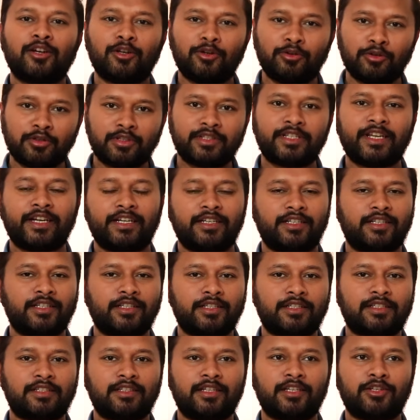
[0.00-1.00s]
good
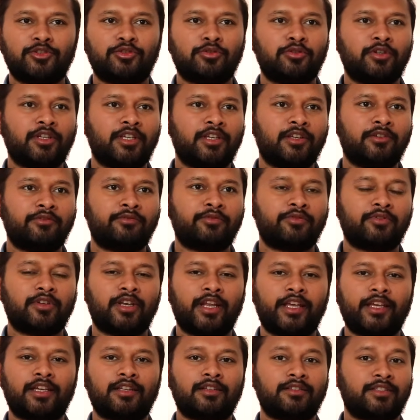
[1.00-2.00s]
centers they should give
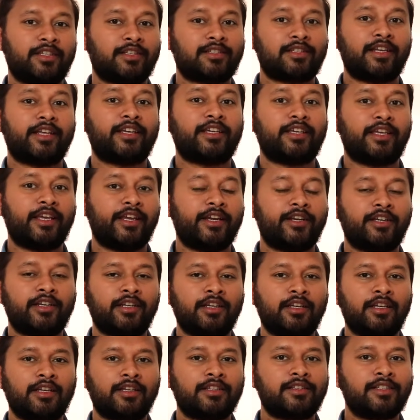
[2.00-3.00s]
like just like gate
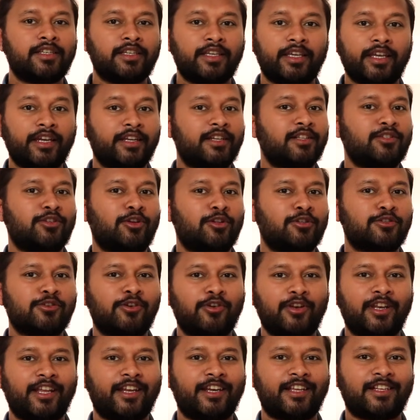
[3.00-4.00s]
see gate is also
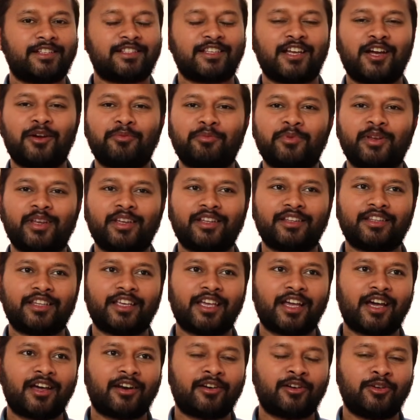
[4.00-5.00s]
online exam they
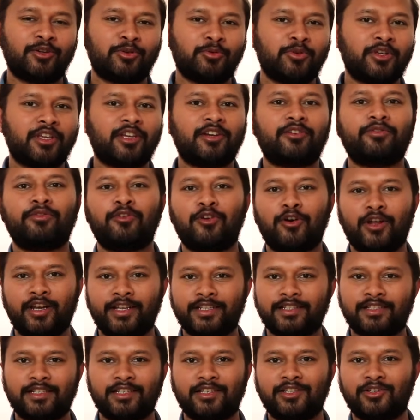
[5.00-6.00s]
are doing it
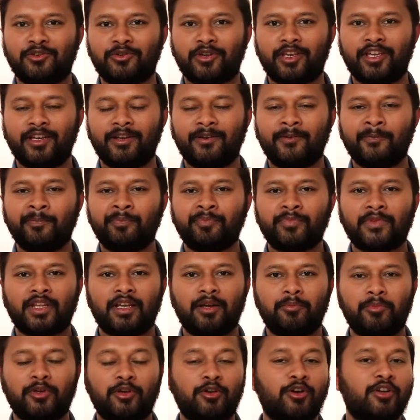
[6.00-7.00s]
flawlessly okay
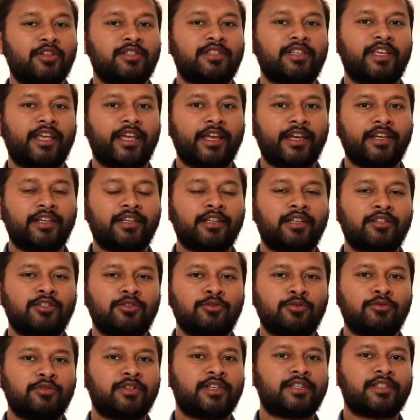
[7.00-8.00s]
because gate
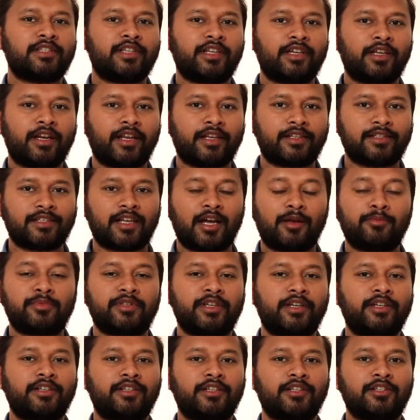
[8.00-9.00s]
chooses their exam
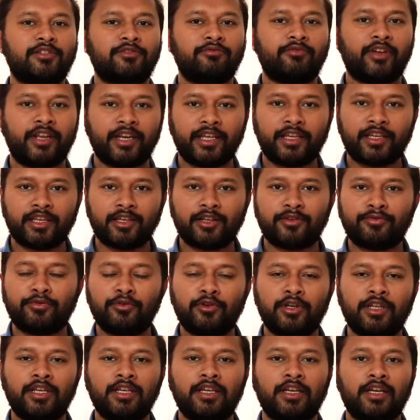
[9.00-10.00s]
centers very
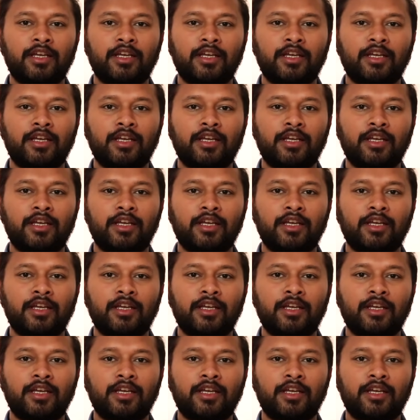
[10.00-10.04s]
carefully